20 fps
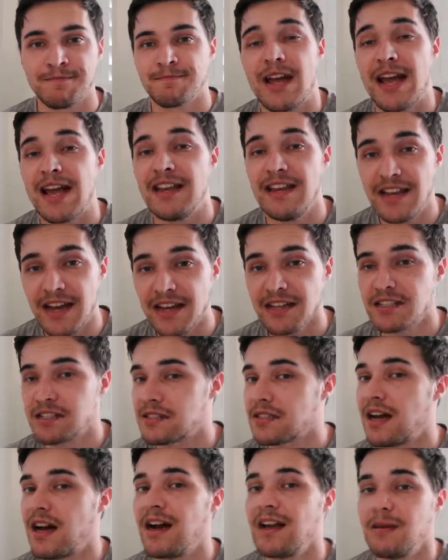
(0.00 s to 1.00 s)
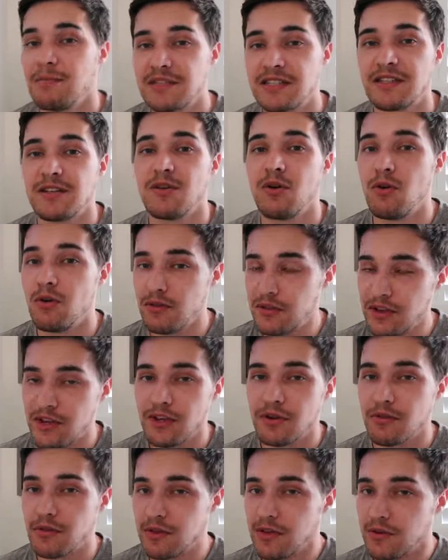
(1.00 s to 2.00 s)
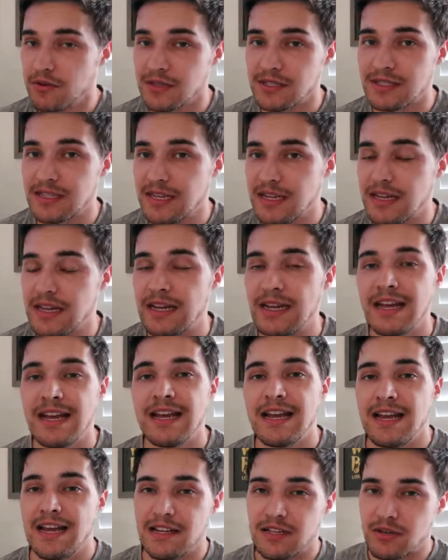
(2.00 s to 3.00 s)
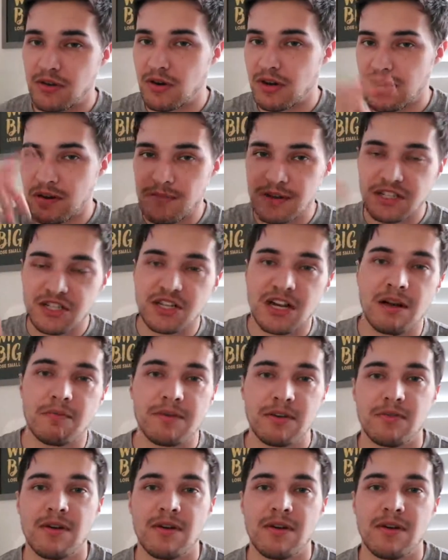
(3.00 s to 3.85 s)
And yes, I am still holding Euro USD. It's going a bit choppy